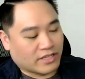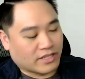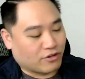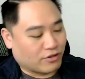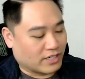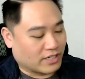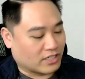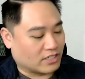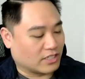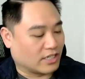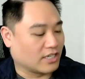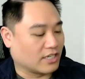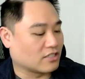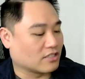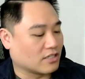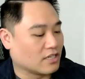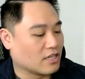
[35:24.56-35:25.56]
In your
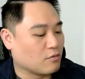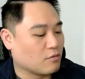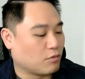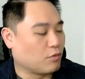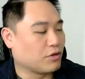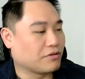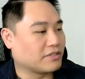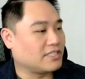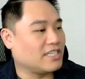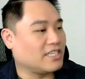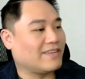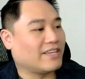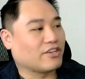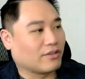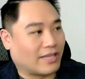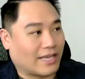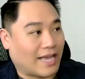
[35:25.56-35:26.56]
initiation. But when you're
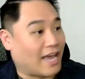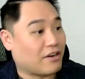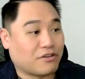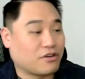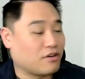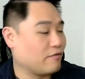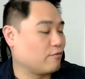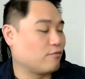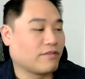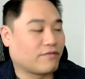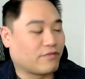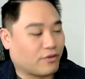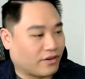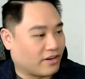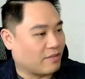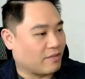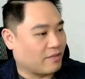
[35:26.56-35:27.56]
receiving, you're like, I don't know if they're
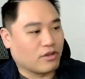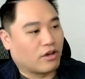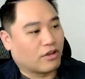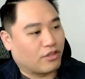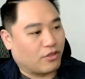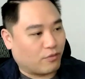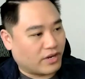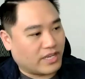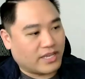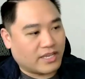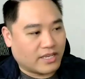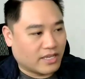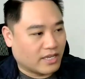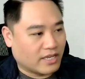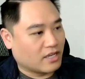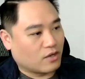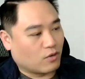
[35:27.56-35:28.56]
gonna give me all three,
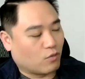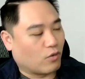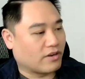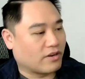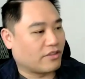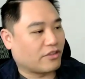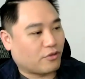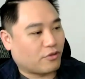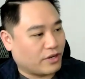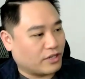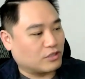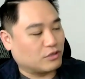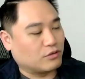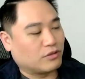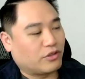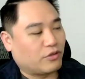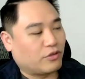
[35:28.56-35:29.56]
one of the three,
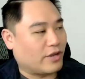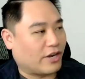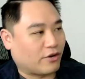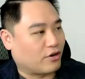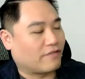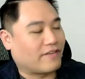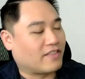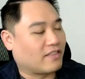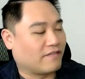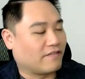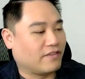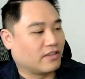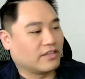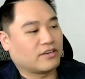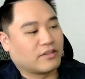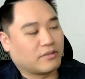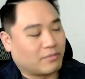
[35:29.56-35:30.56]
two or three. I don't know if I have to
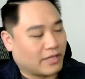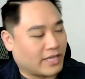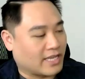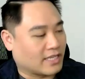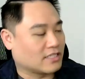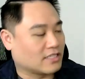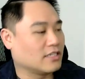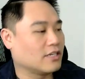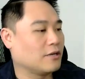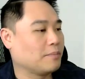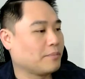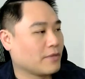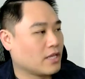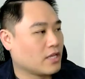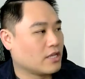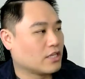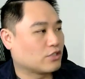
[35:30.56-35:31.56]
fill in all the blanks, So
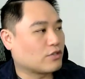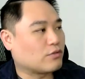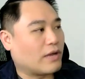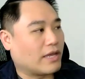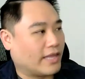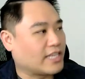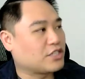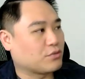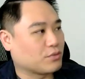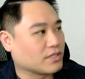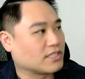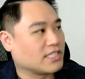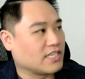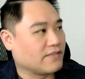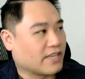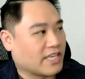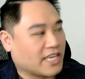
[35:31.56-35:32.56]
that's why I like to
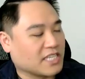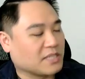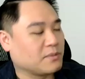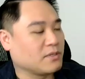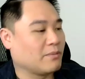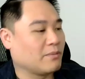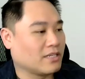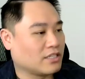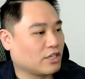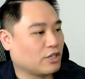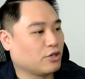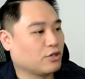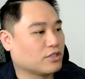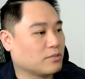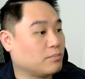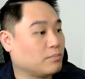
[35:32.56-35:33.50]
receive. It keeps me on my toes.